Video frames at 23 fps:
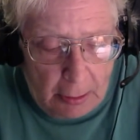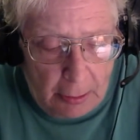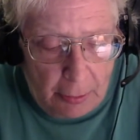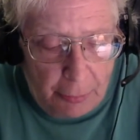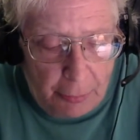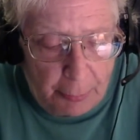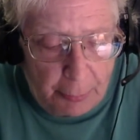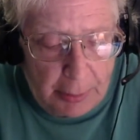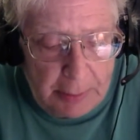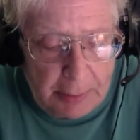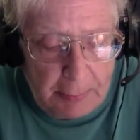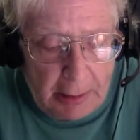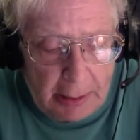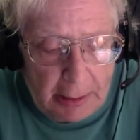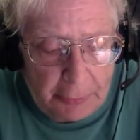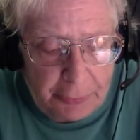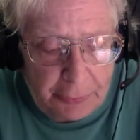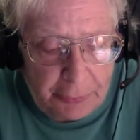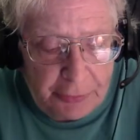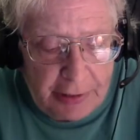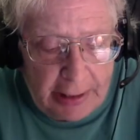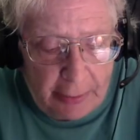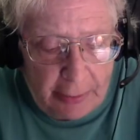three
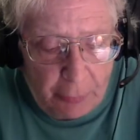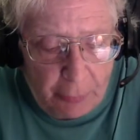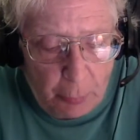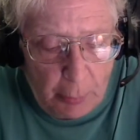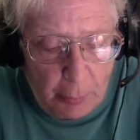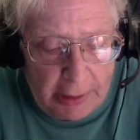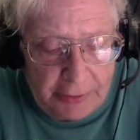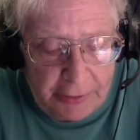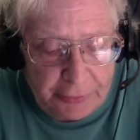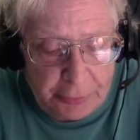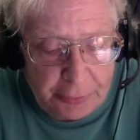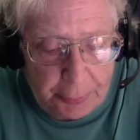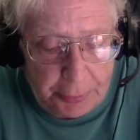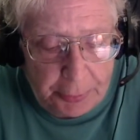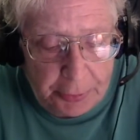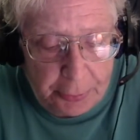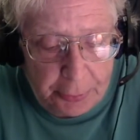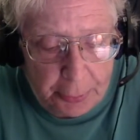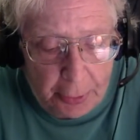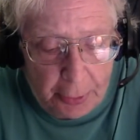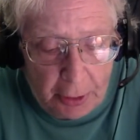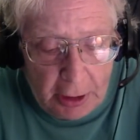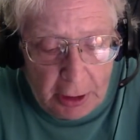miles southwest of
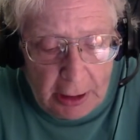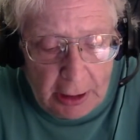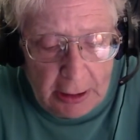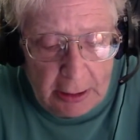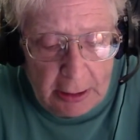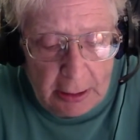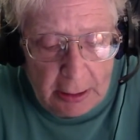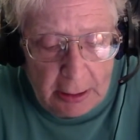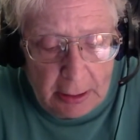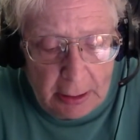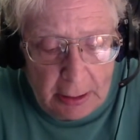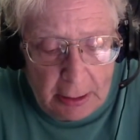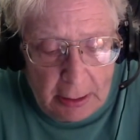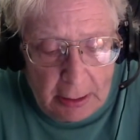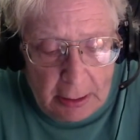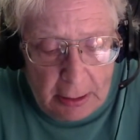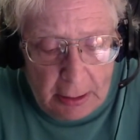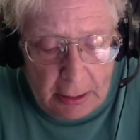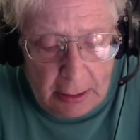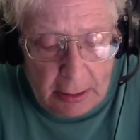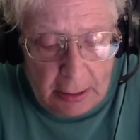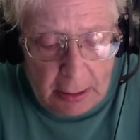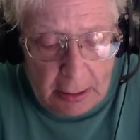Petrolia
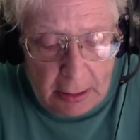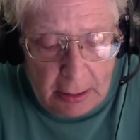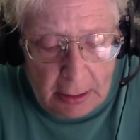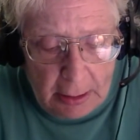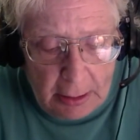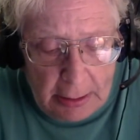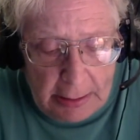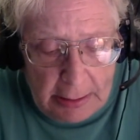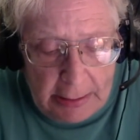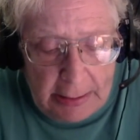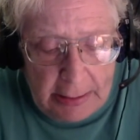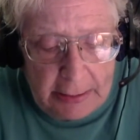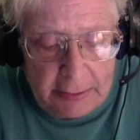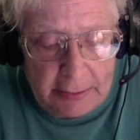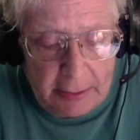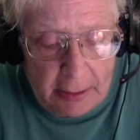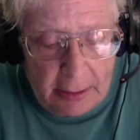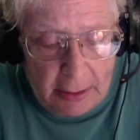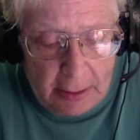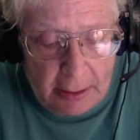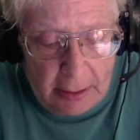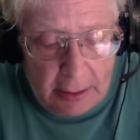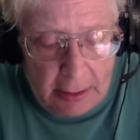at
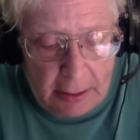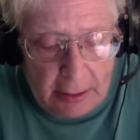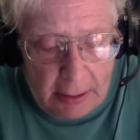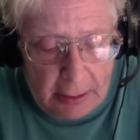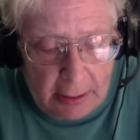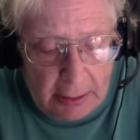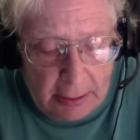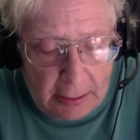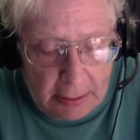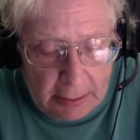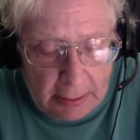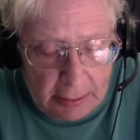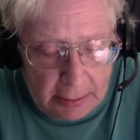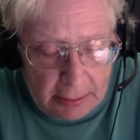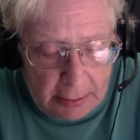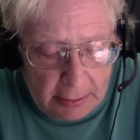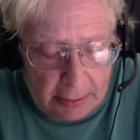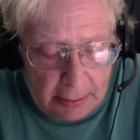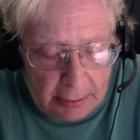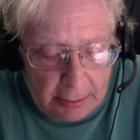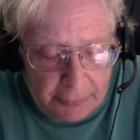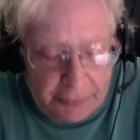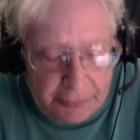
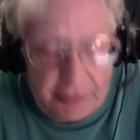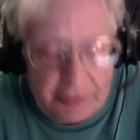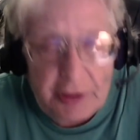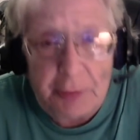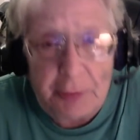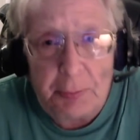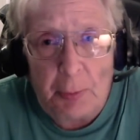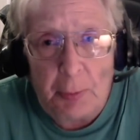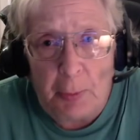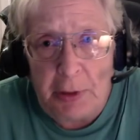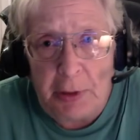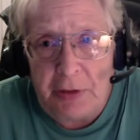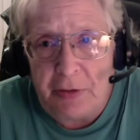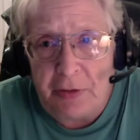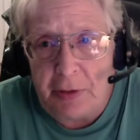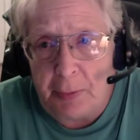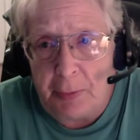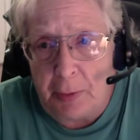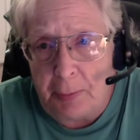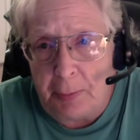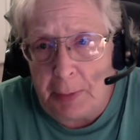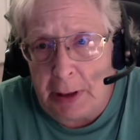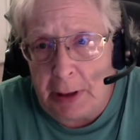uh,
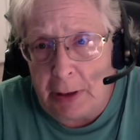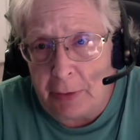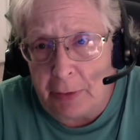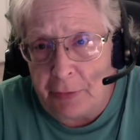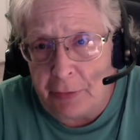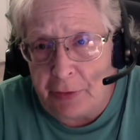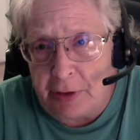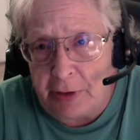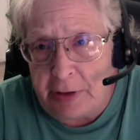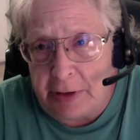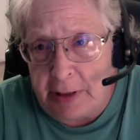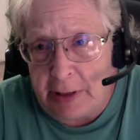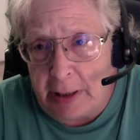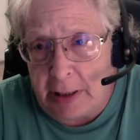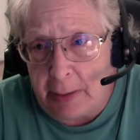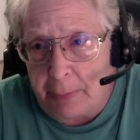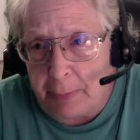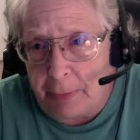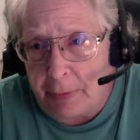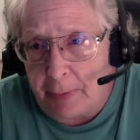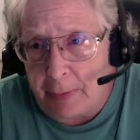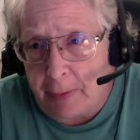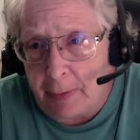6.0 miles in
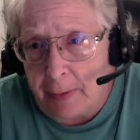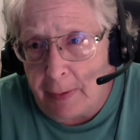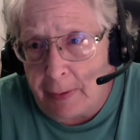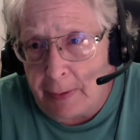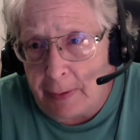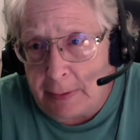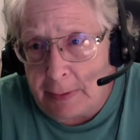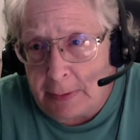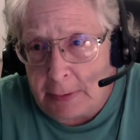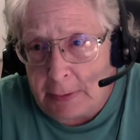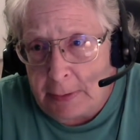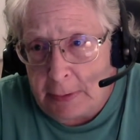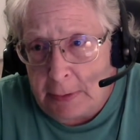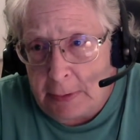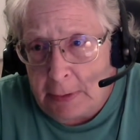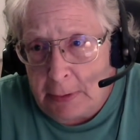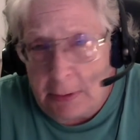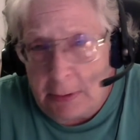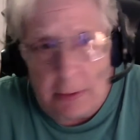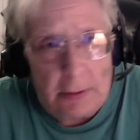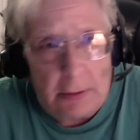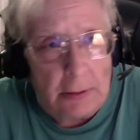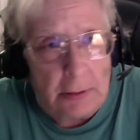depth.
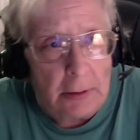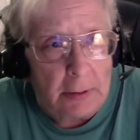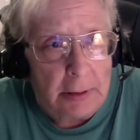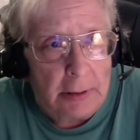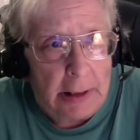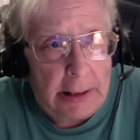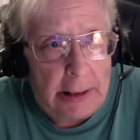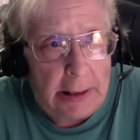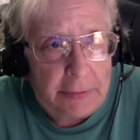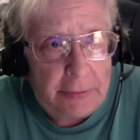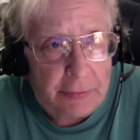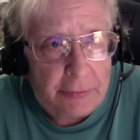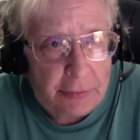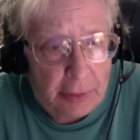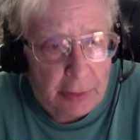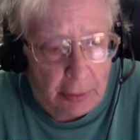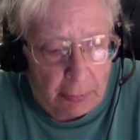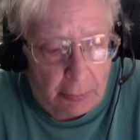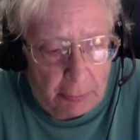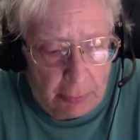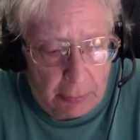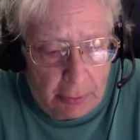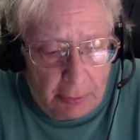All right,
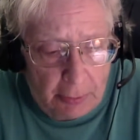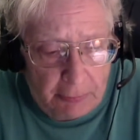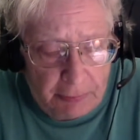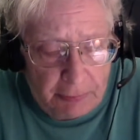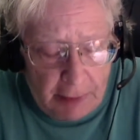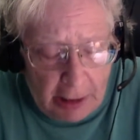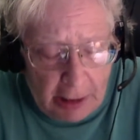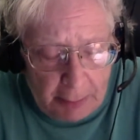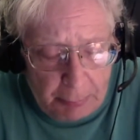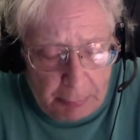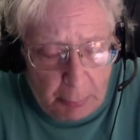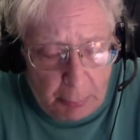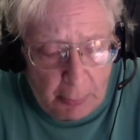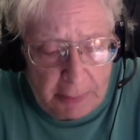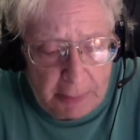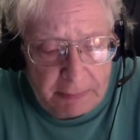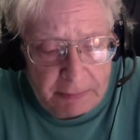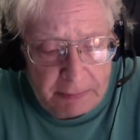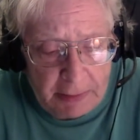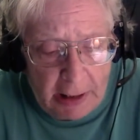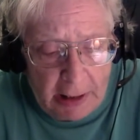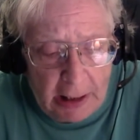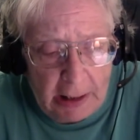so
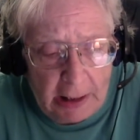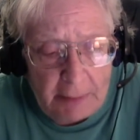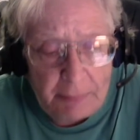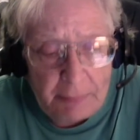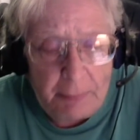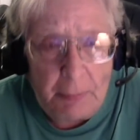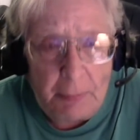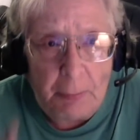5.5